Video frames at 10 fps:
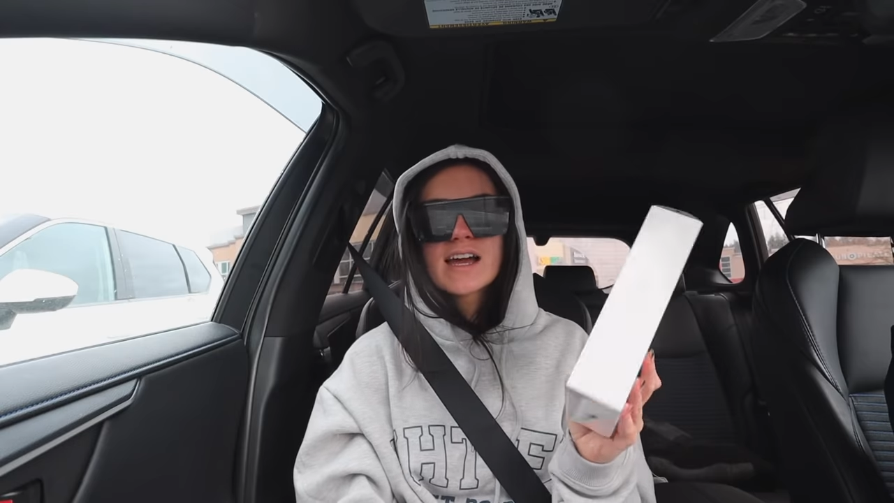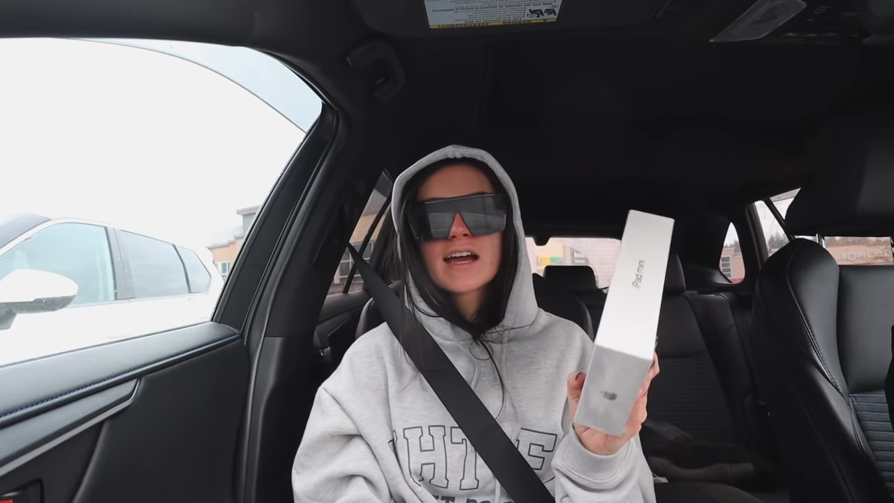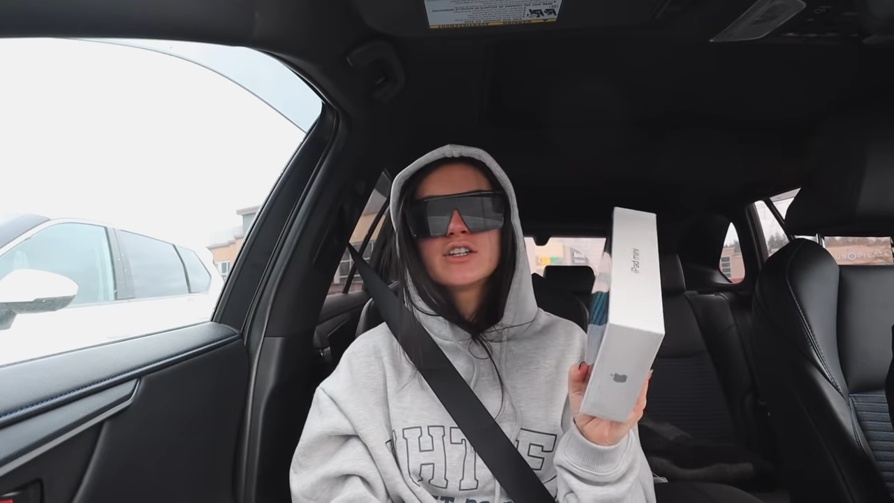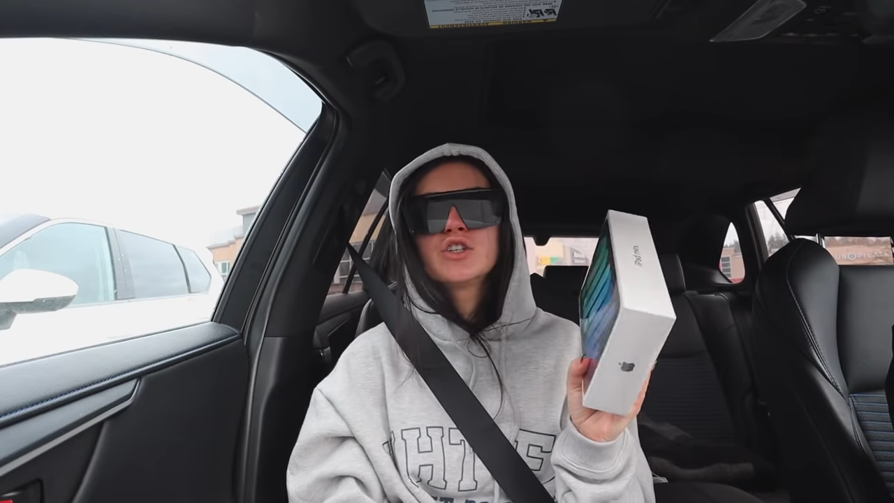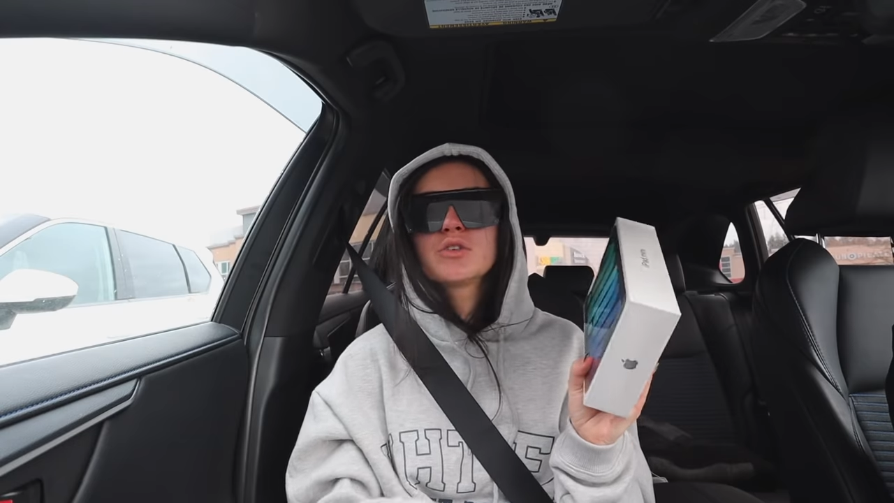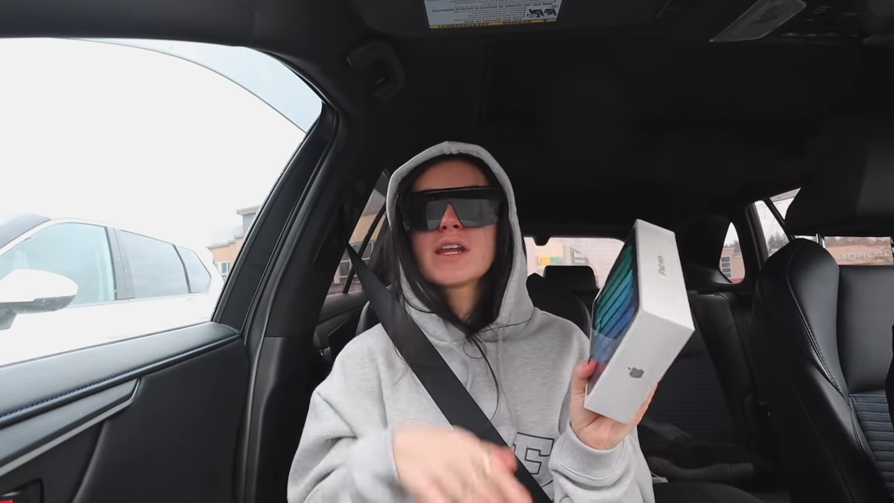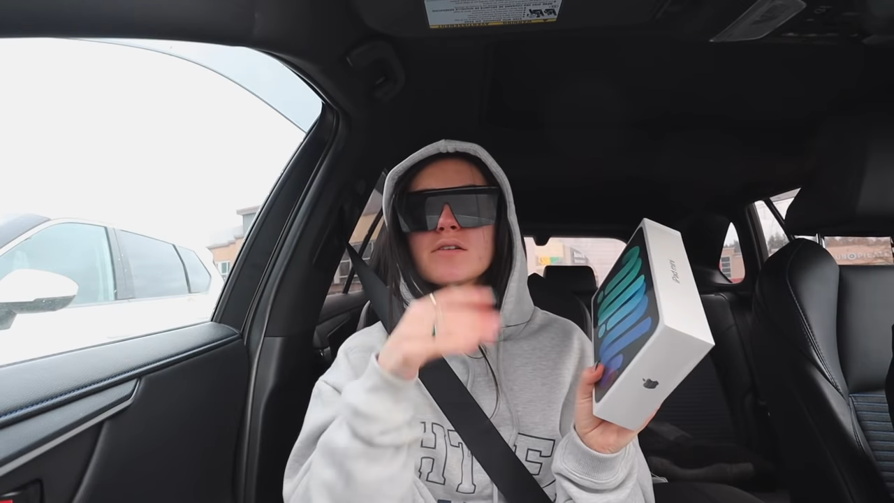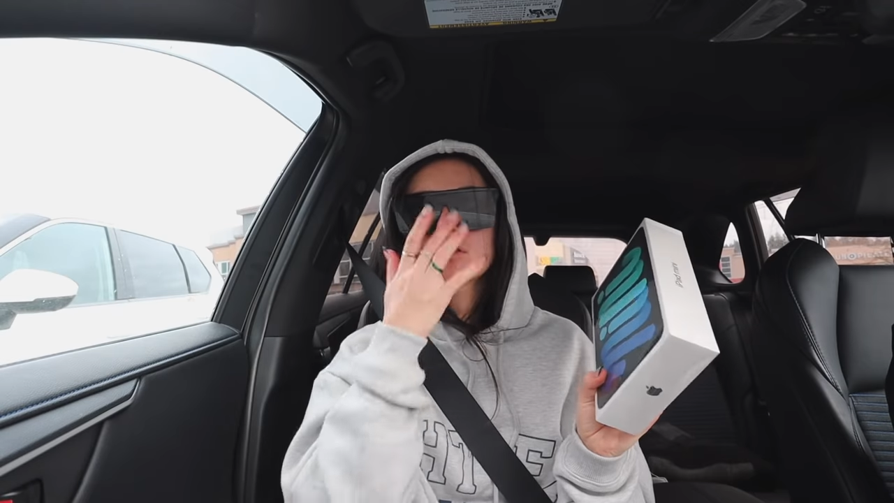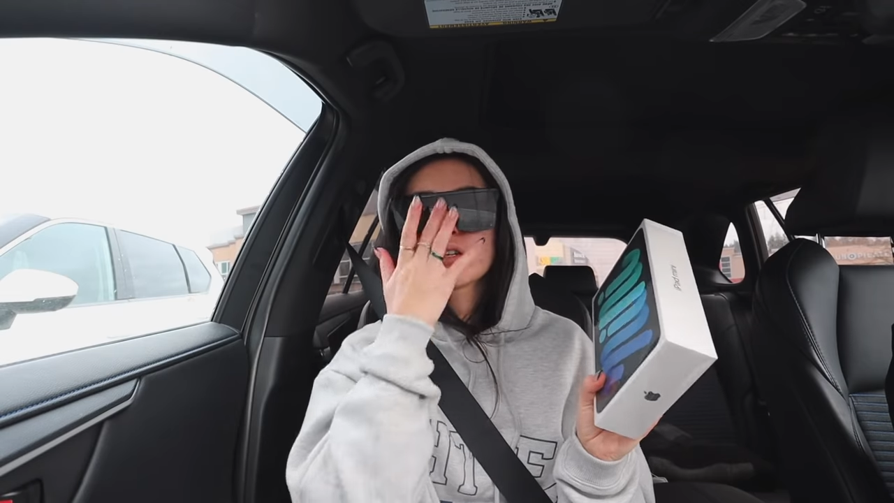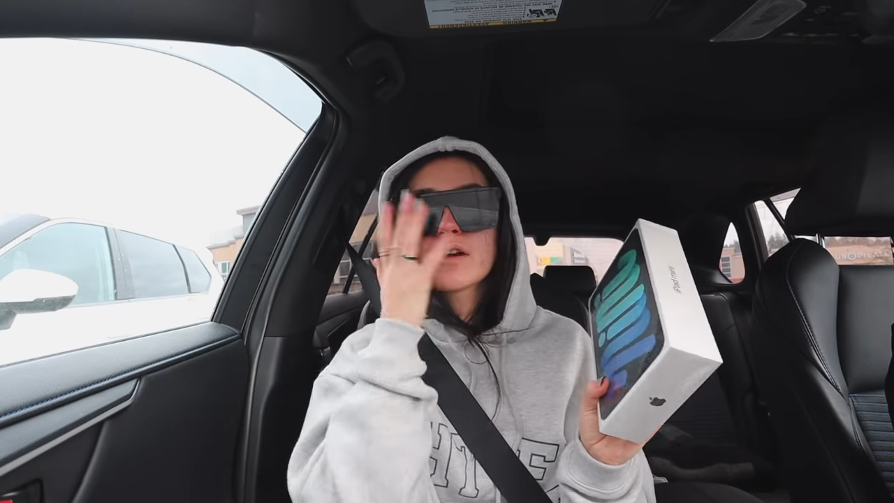I knew that I
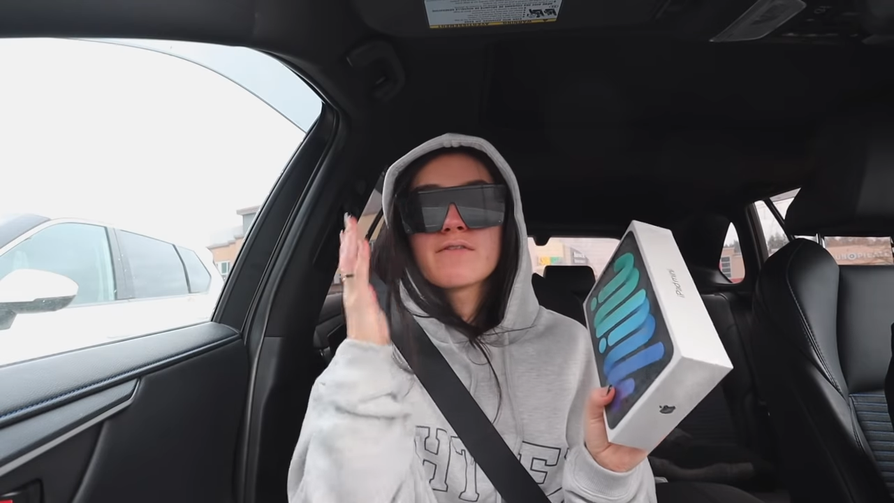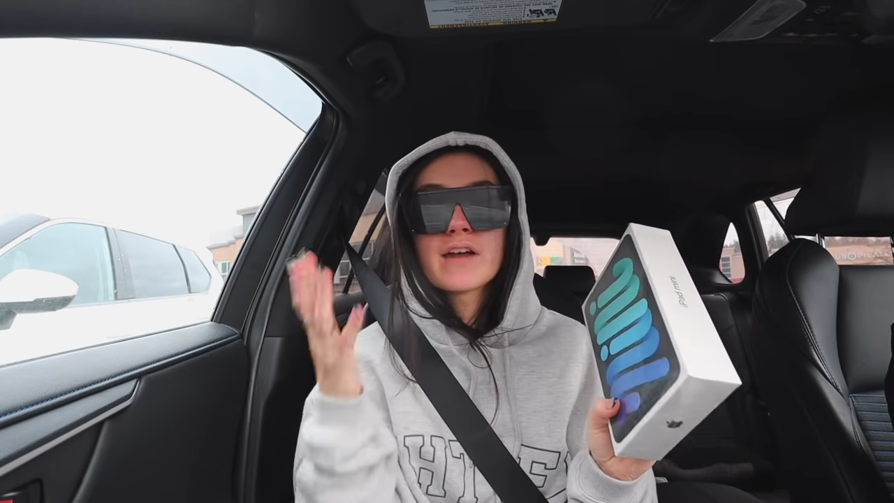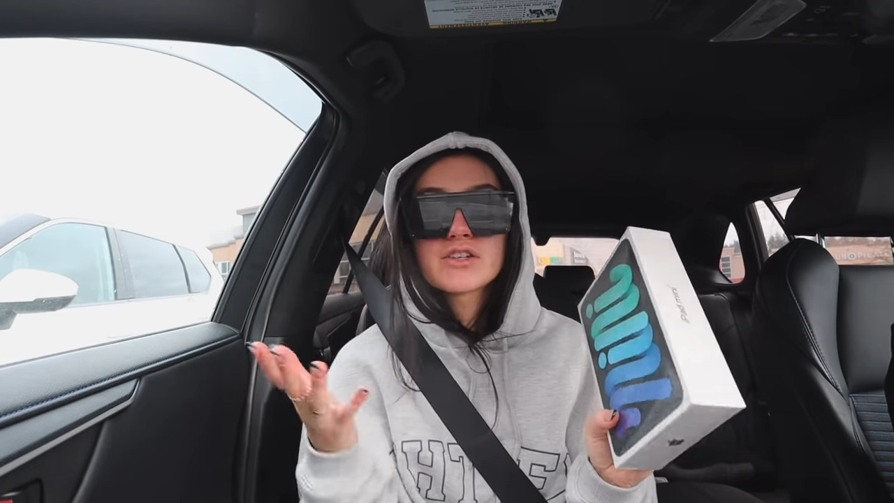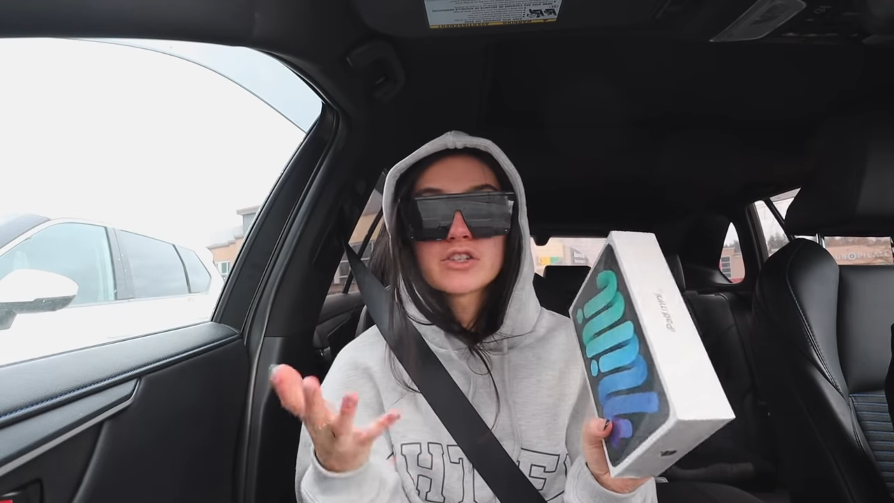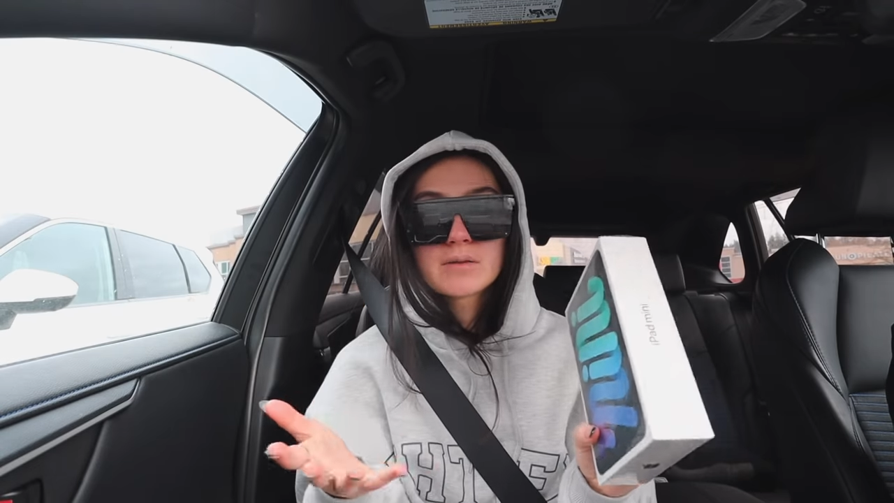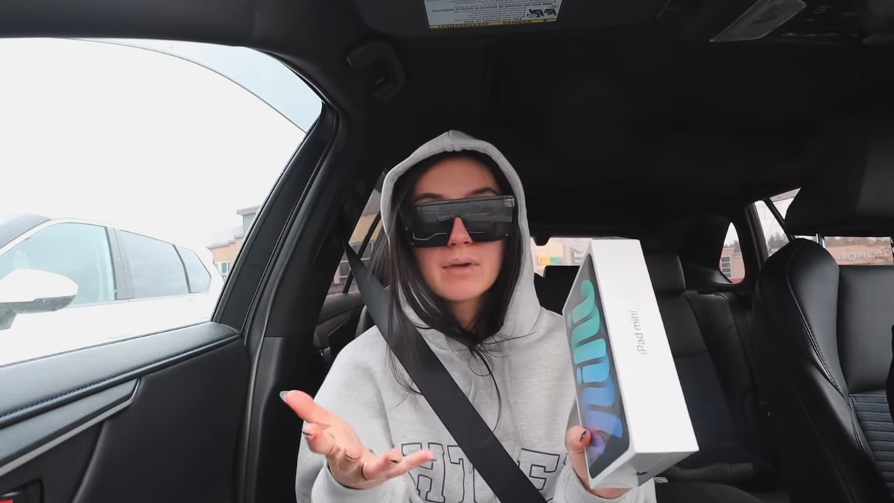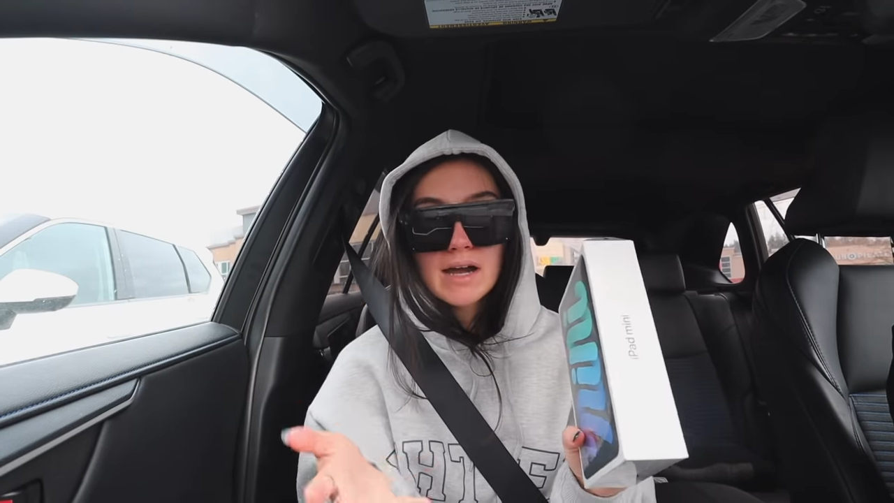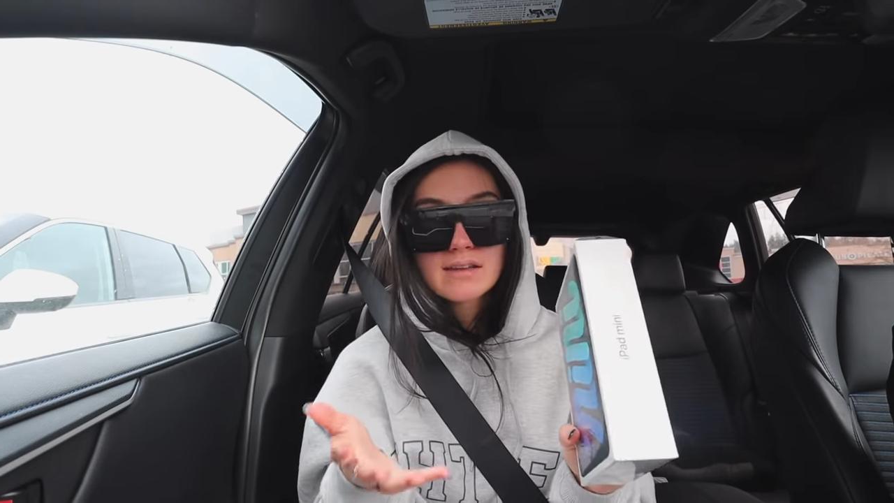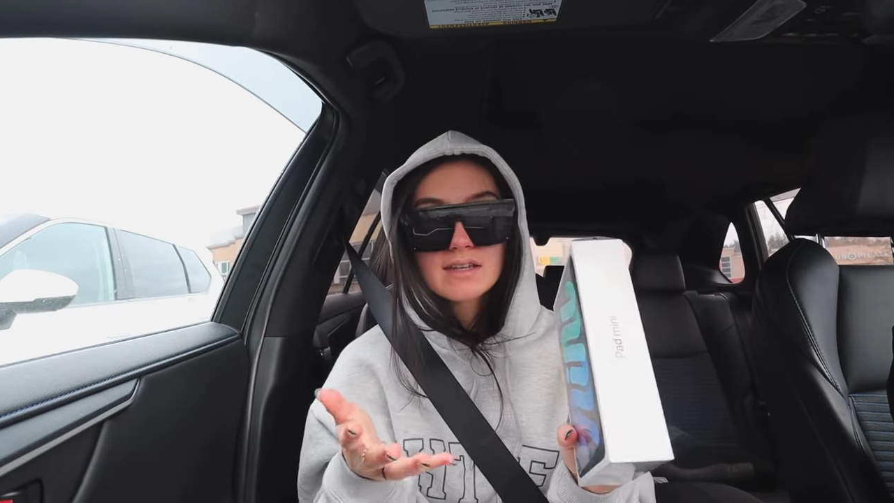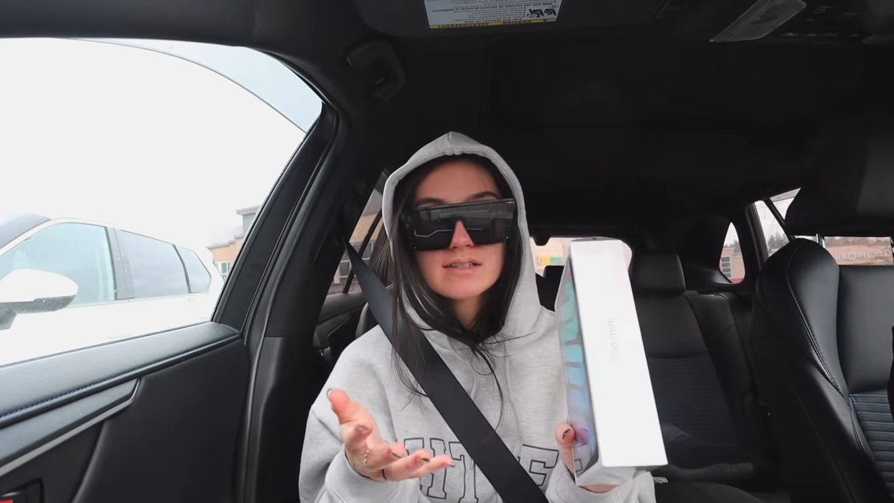was going to eventually
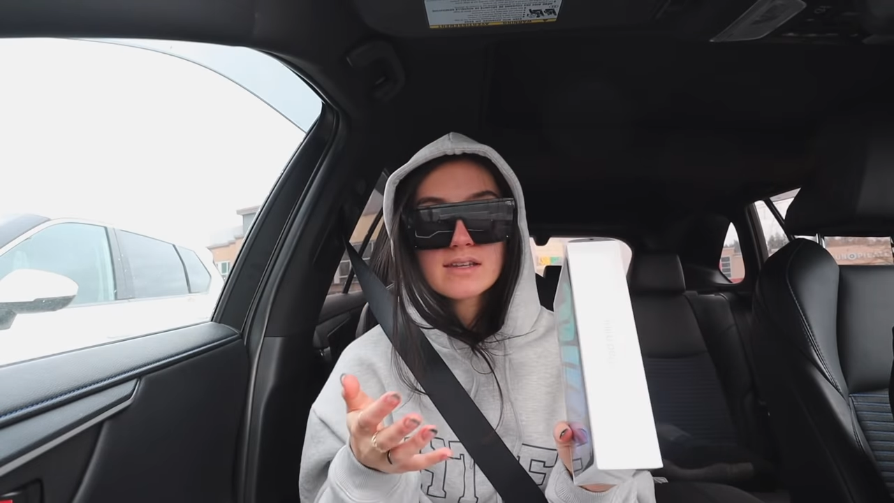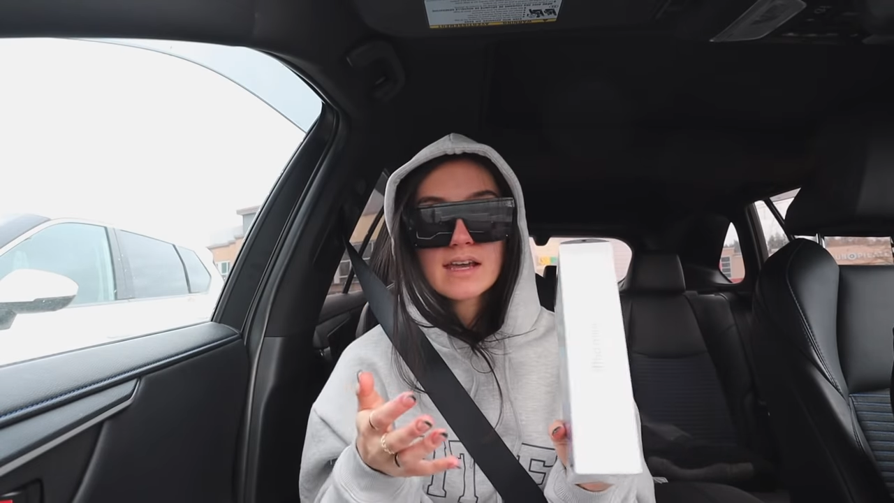buy this.